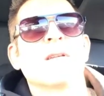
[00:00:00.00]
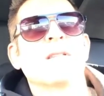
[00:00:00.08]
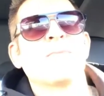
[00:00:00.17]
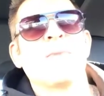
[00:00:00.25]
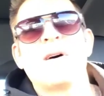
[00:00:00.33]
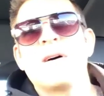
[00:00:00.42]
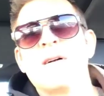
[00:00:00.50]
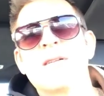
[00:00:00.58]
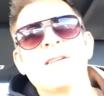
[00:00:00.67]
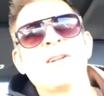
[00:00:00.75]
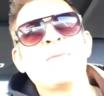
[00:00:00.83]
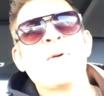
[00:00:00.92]
Small
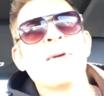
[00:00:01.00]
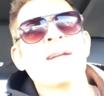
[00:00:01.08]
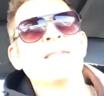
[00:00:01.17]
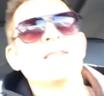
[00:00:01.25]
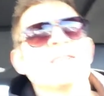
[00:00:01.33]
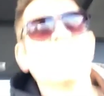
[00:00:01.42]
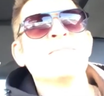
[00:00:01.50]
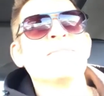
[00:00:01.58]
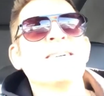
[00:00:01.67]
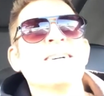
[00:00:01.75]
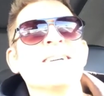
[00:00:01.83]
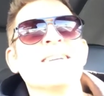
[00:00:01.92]
little
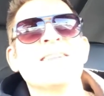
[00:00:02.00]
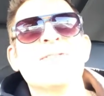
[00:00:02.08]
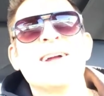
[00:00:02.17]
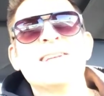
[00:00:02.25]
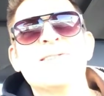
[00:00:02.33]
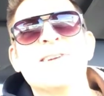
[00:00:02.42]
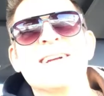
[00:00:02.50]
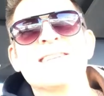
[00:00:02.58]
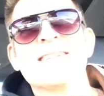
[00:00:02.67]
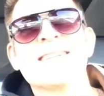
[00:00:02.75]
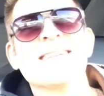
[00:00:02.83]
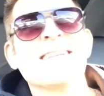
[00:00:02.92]
momentum in the right
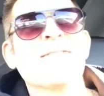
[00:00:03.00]
direction,